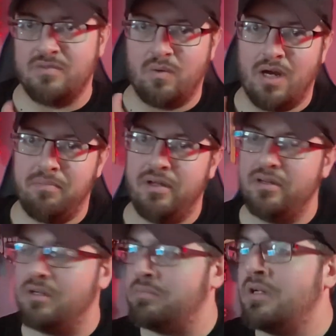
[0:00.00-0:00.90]
wrap
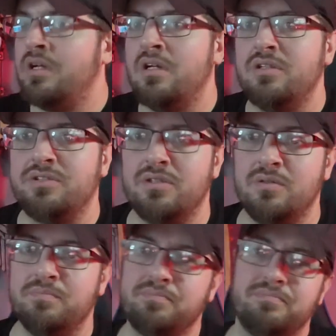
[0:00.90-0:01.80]
that up.
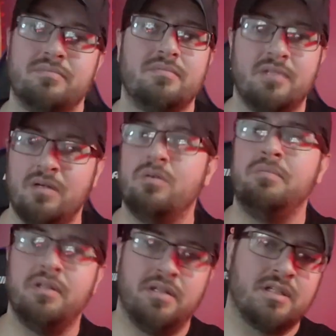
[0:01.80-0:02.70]
So it
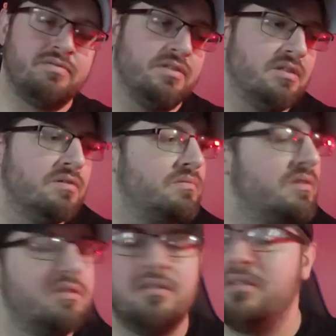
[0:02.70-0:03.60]
will be the next video.
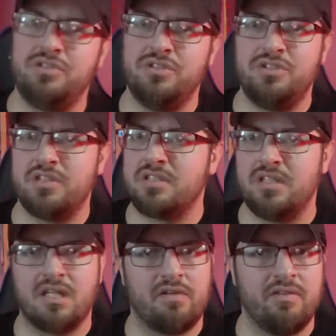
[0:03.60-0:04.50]

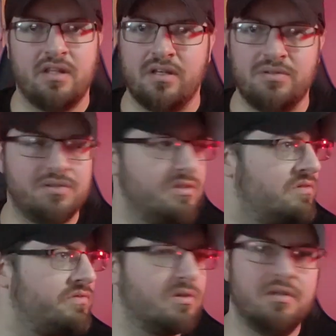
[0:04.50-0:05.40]
Just like everything else
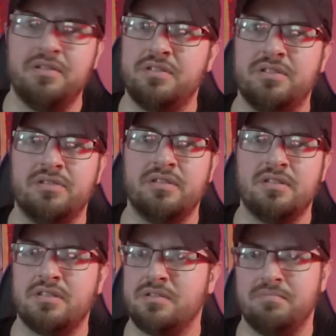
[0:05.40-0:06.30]
so far in the
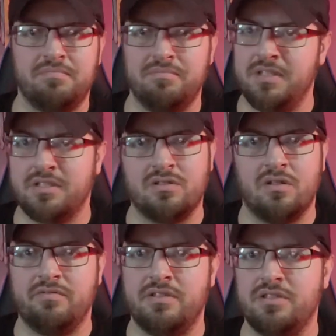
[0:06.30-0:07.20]
series, it's
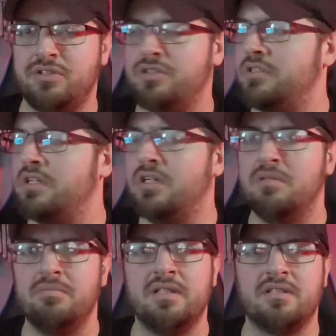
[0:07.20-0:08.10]
not finished.
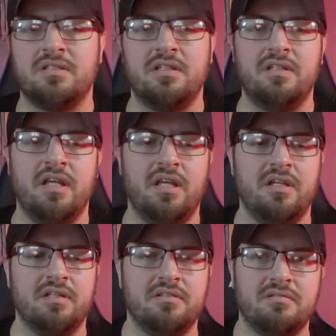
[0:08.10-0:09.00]
It's in
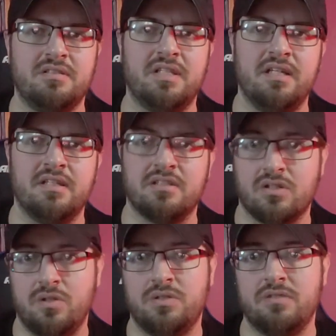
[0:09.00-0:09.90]
a state
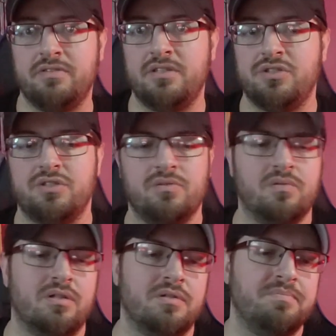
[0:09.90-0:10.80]
that's close to
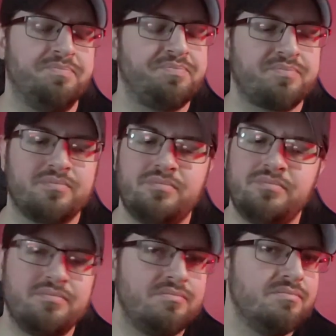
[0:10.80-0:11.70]
finished, where,
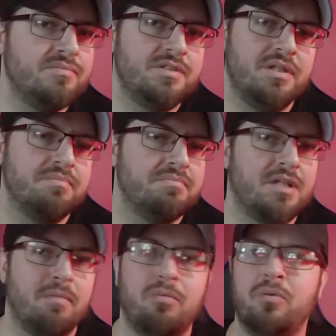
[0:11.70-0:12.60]
you know,
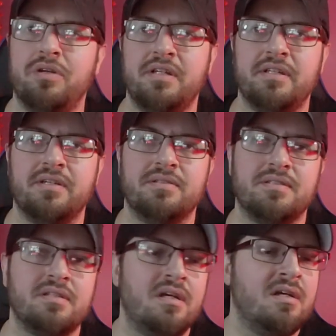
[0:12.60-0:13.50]
a couple more
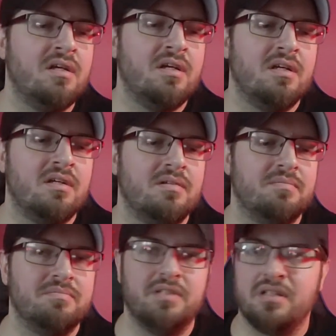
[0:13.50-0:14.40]
details
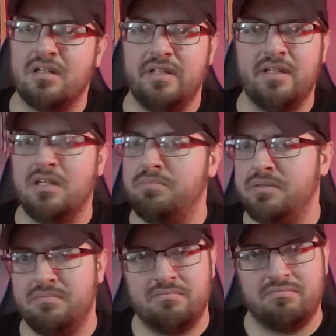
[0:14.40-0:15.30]
and then clean
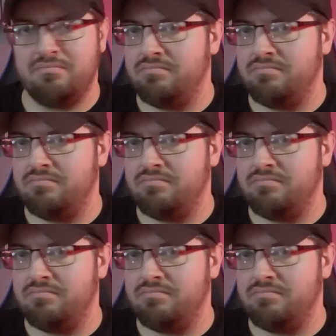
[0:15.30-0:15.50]
up, and